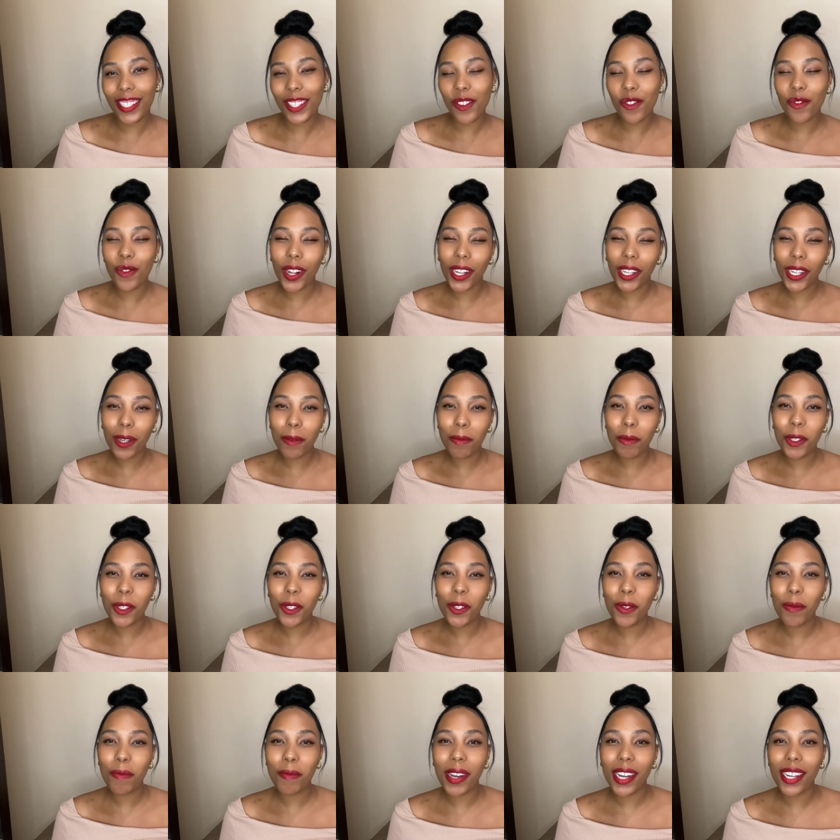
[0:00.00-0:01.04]
Welcome to
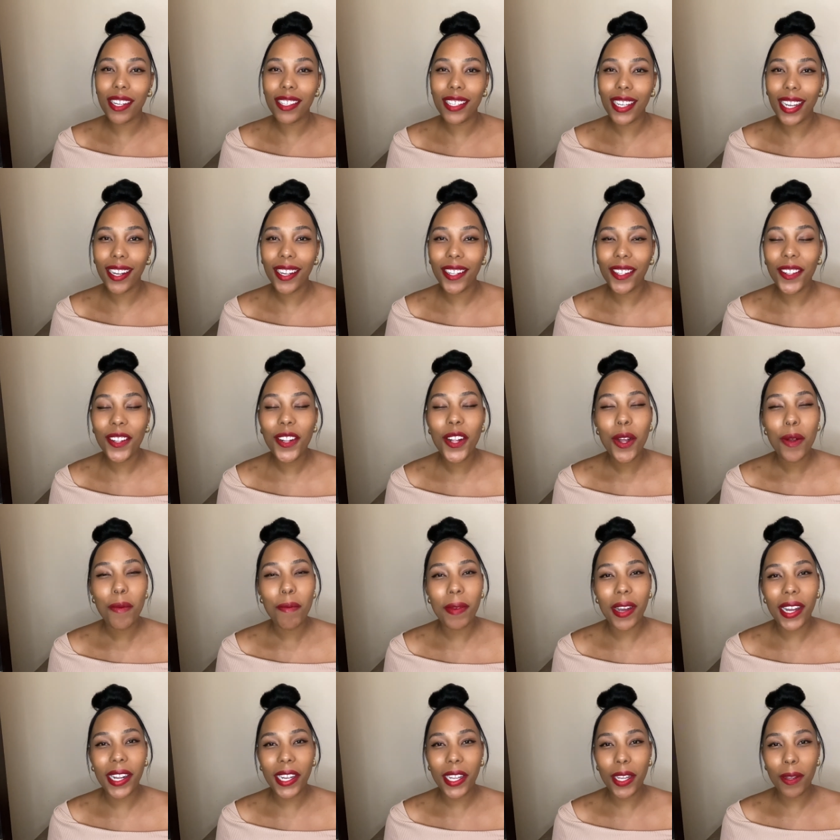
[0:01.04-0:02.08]
my channel.
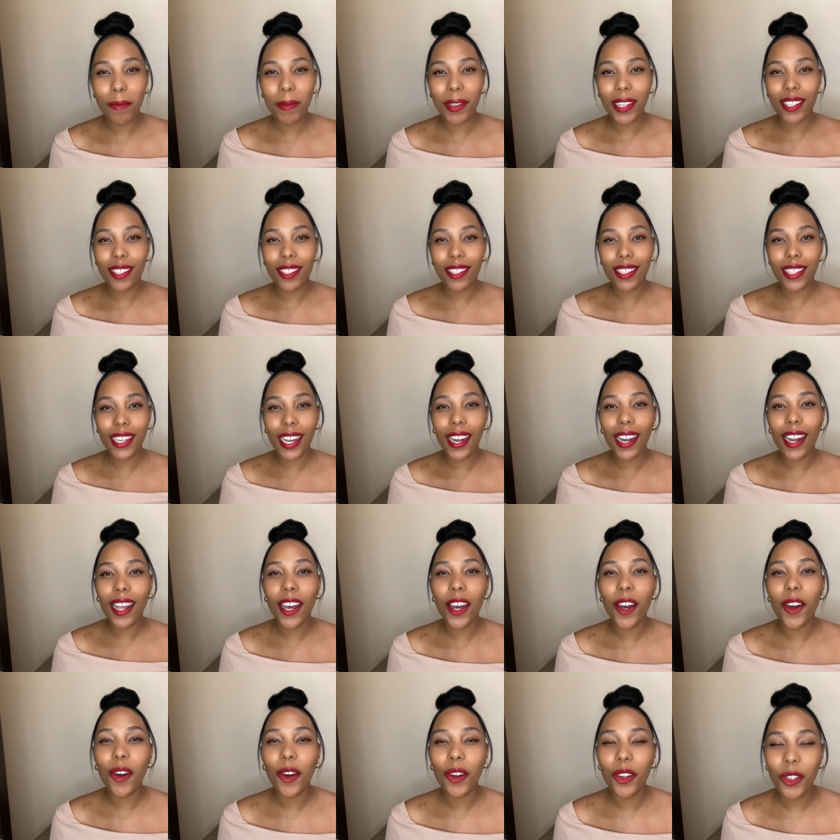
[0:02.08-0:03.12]
My name is
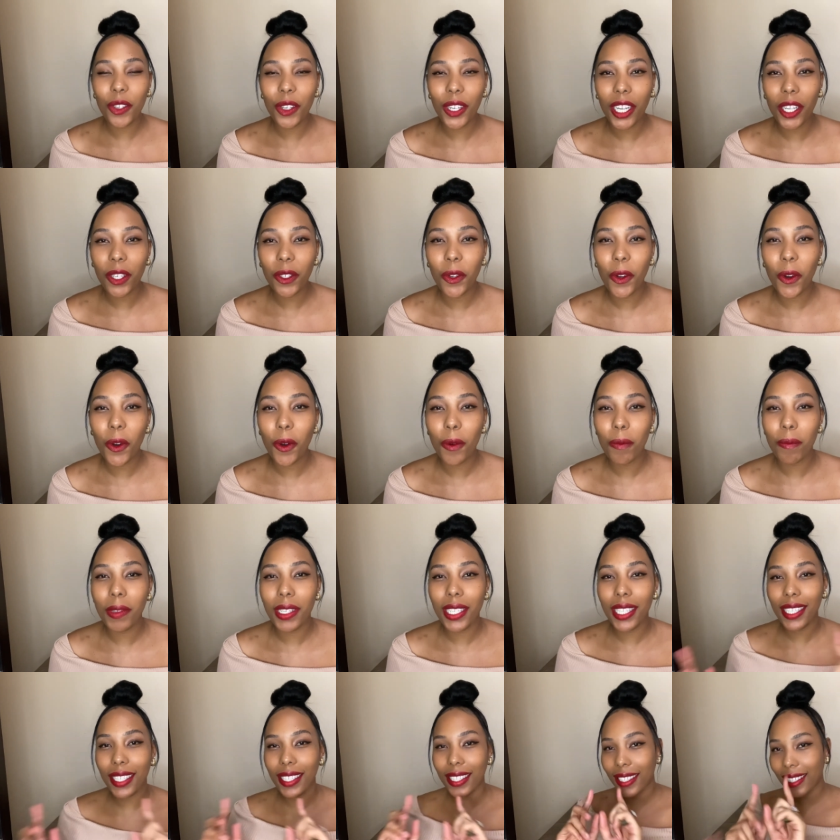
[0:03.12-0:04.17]
Shella, or you can call
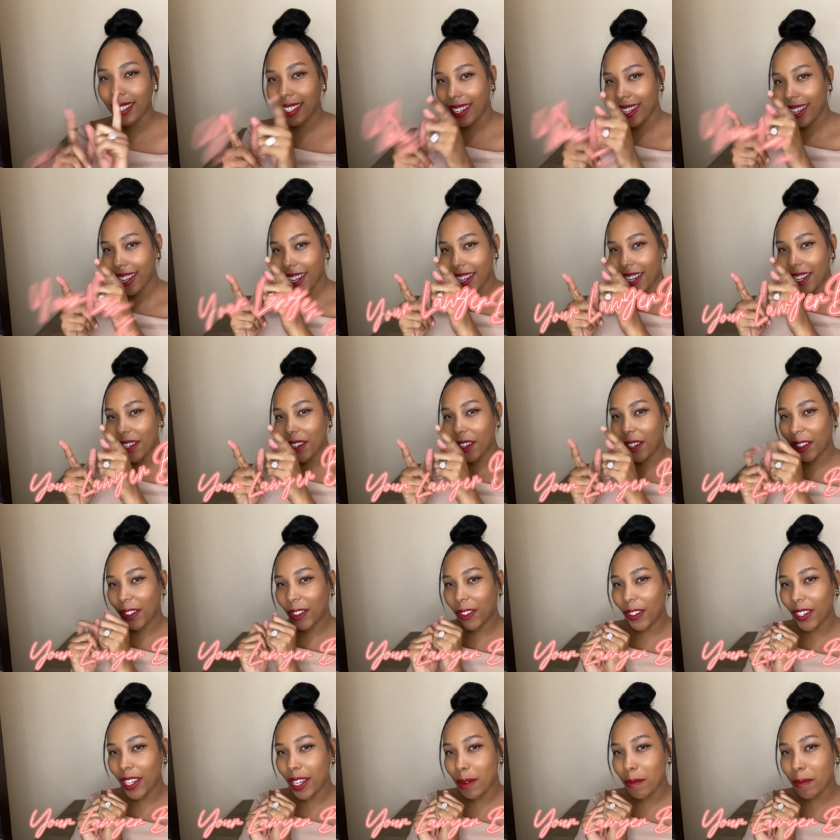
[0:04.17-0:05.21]
me your
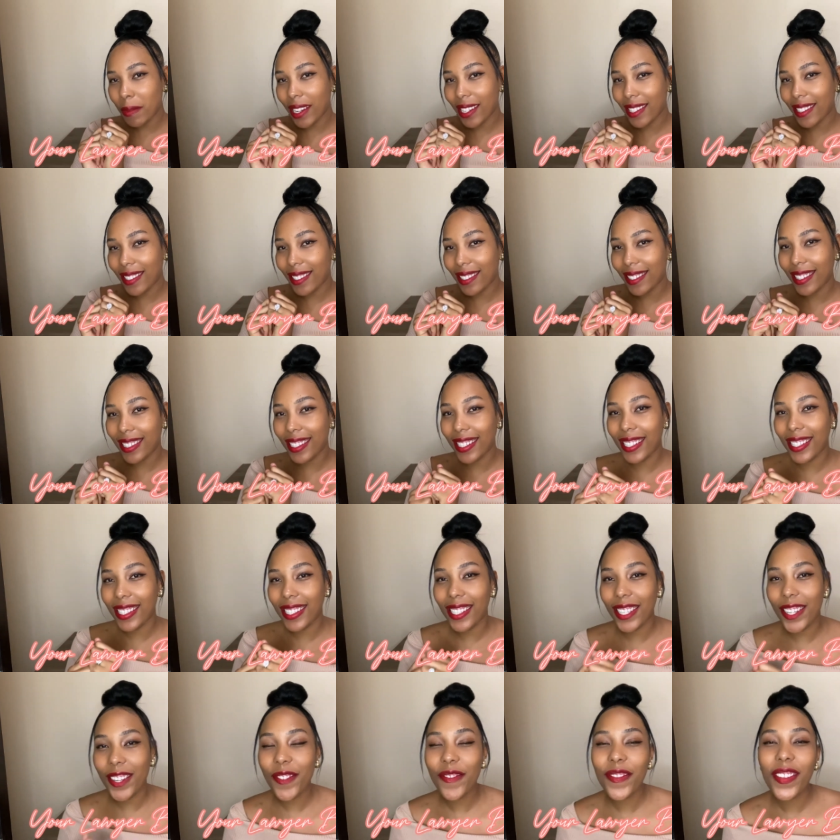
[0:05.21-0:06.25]
lawyer
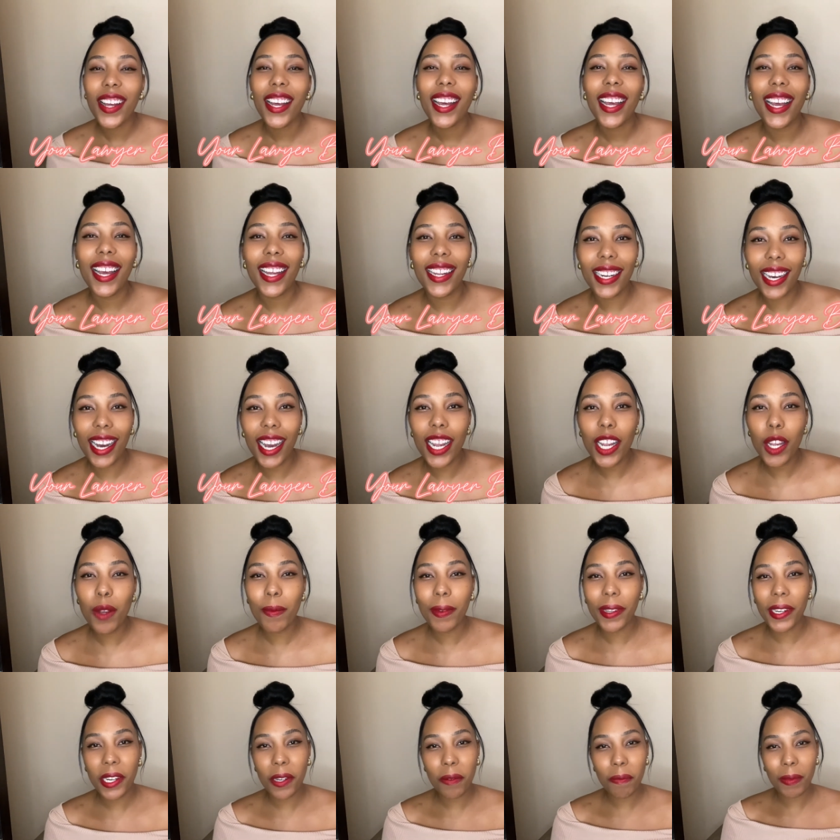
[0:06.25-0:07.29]
bestie, and I am
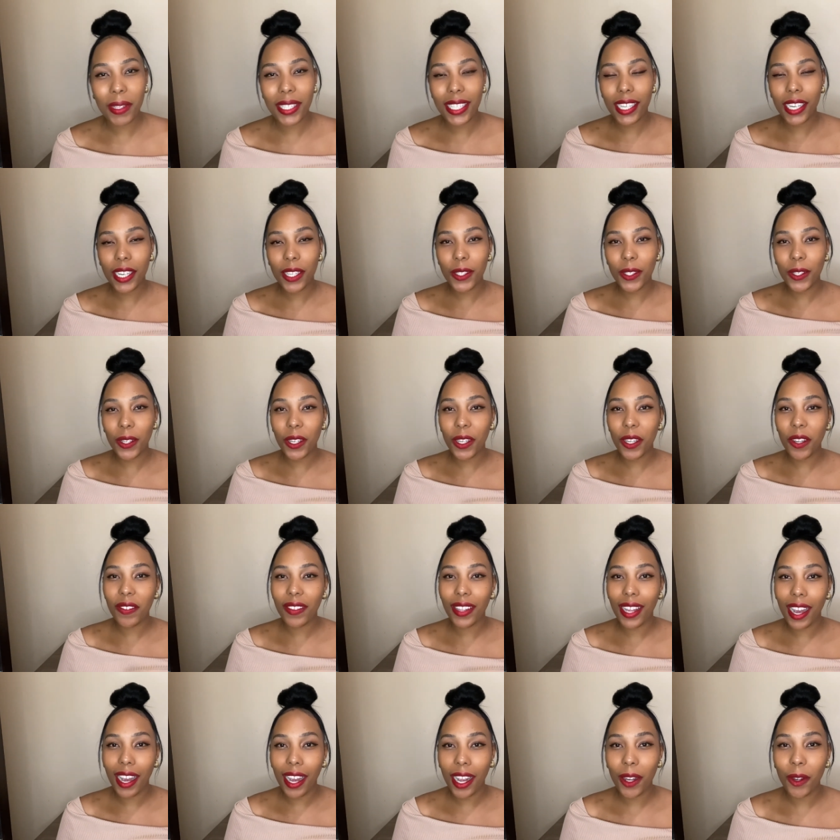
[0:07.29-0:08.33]
an admitted attorney of the
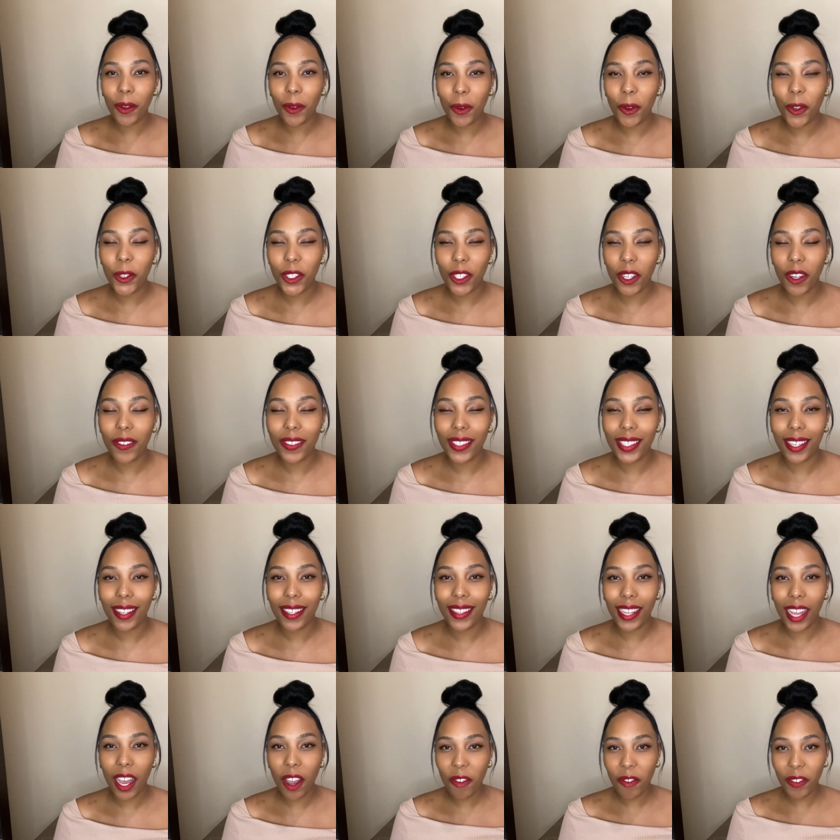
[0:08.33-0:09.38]
High Court of South
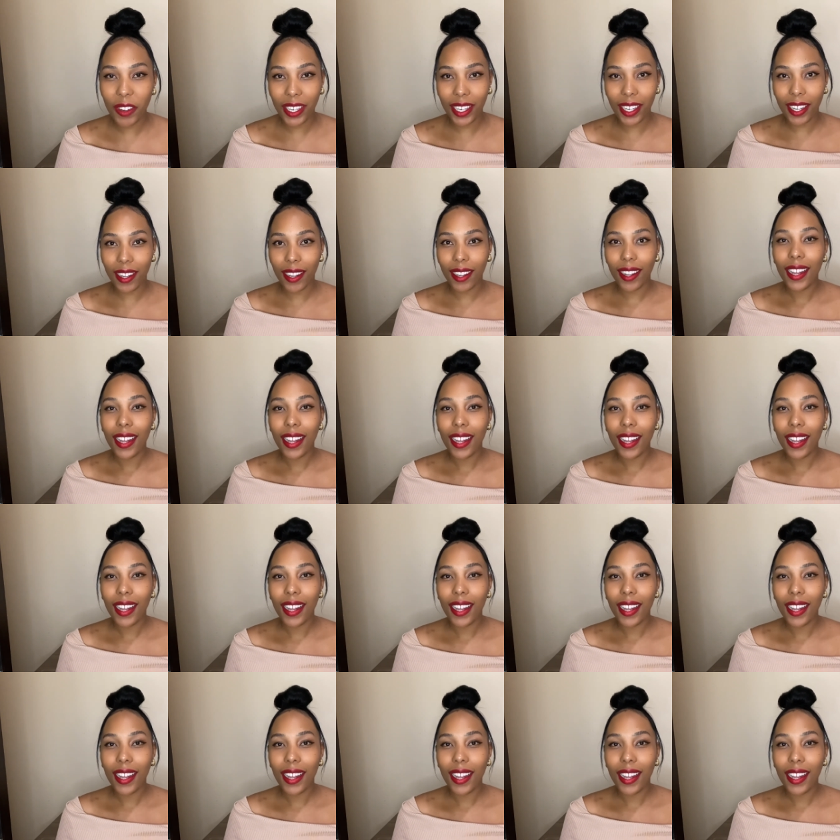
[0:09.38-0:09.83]
Africa.